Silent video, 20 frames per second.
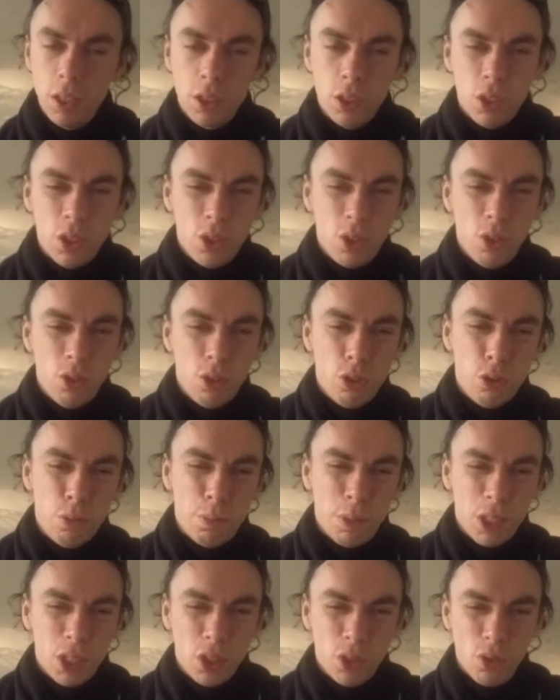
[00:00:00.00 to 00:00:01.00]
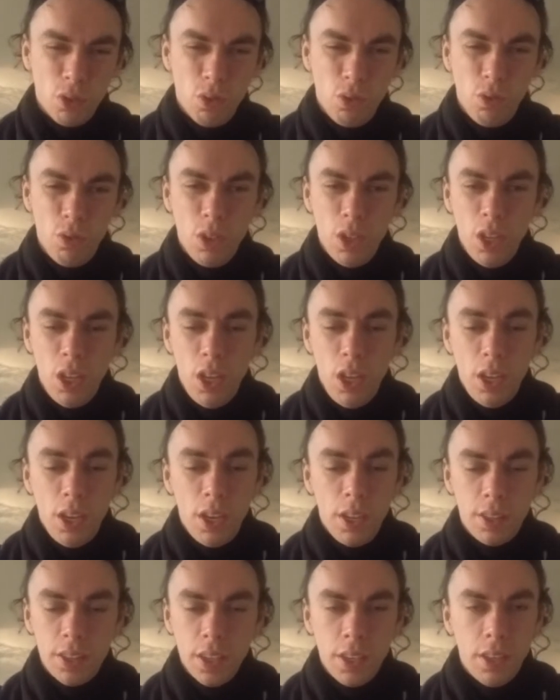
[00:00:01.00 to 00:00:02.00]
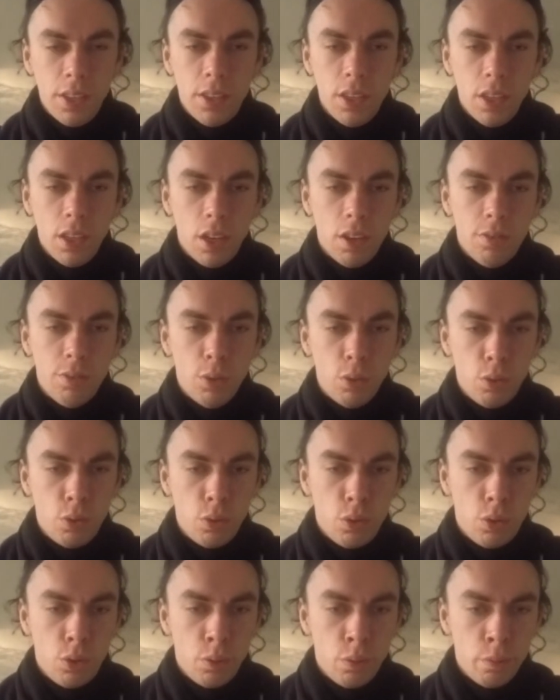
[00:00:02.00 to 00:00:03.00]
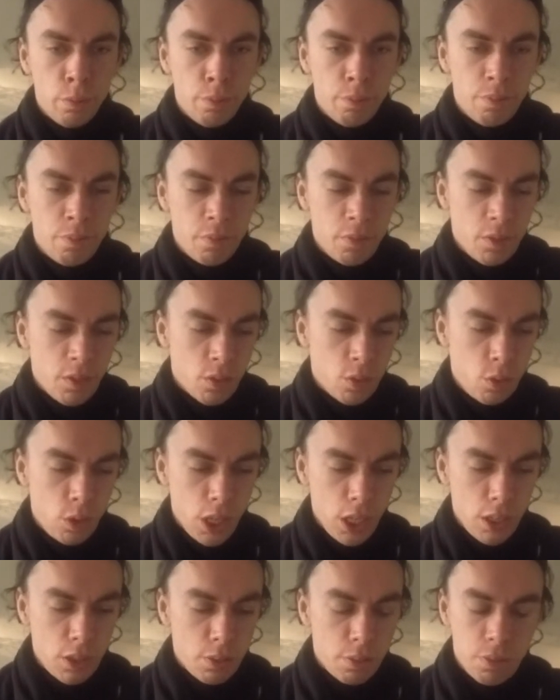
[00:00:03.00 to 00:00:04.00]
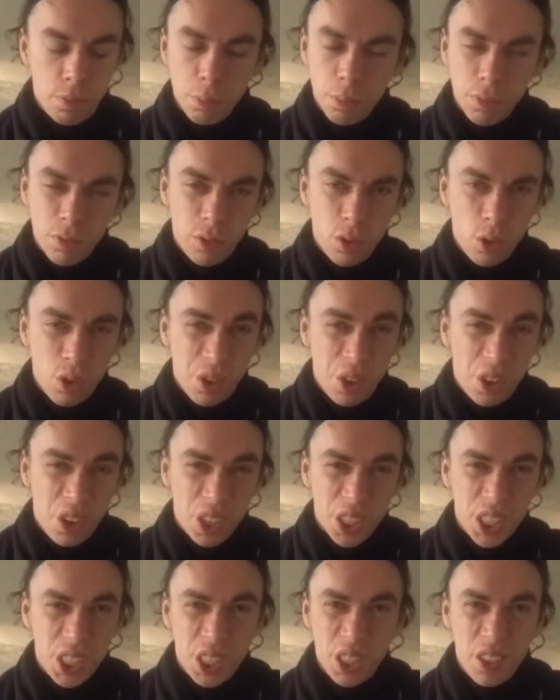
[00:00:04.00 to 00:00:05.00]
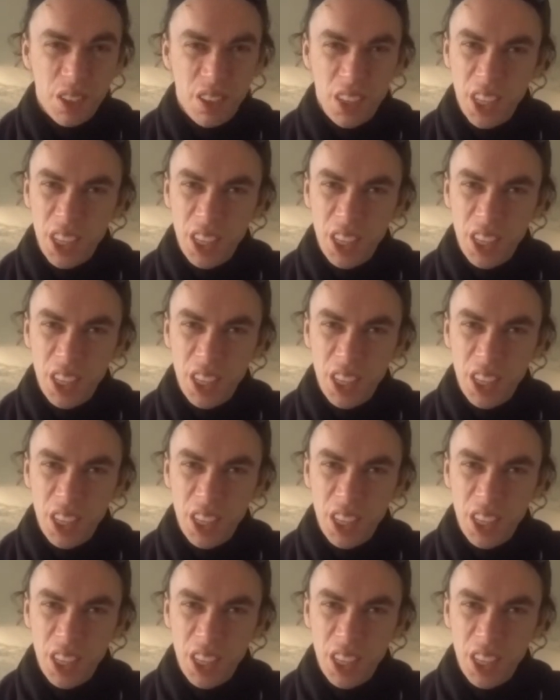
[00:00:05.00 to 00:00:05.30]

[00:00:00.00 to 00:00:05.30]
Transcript: so special, and that anything have to wait for us.